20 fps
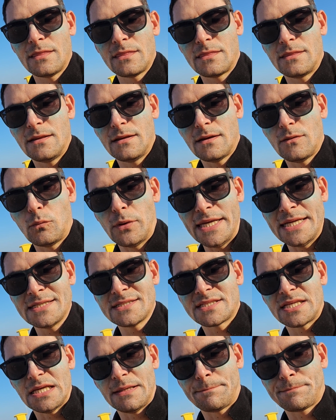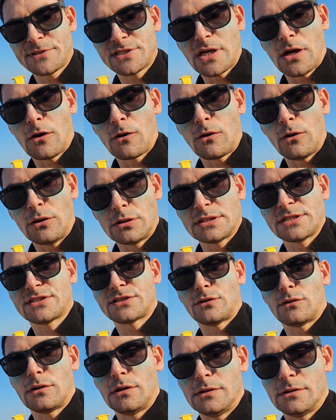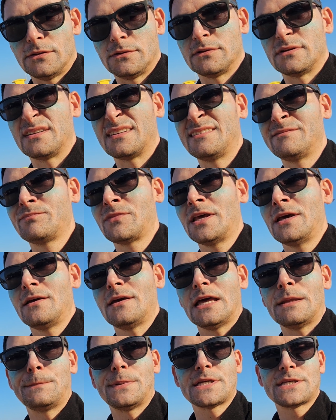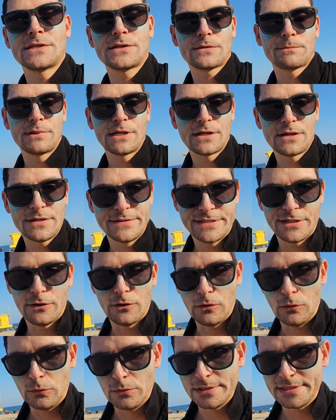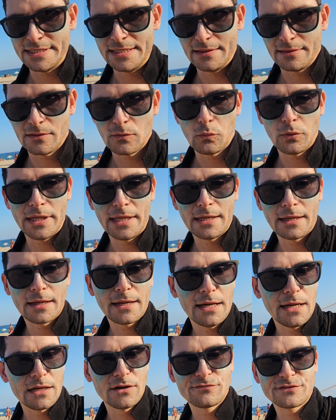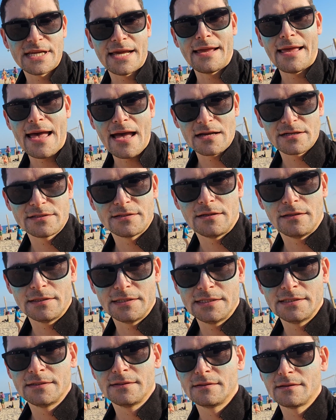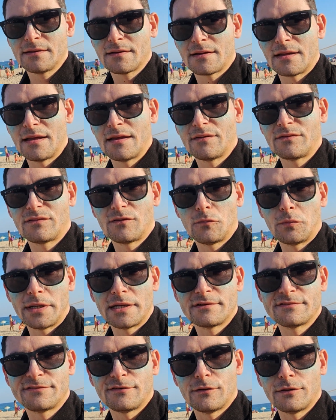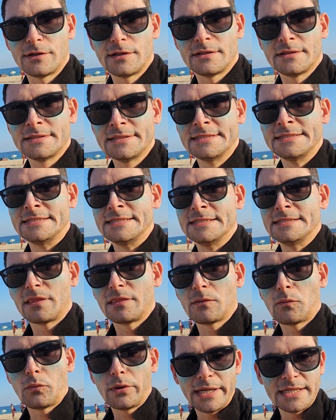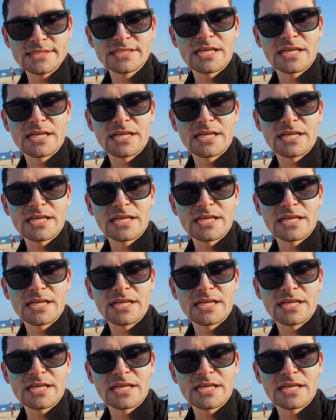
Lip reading: the wing tips are also long. And because you're holding the wing kind of diagonally as you wing foil, the wing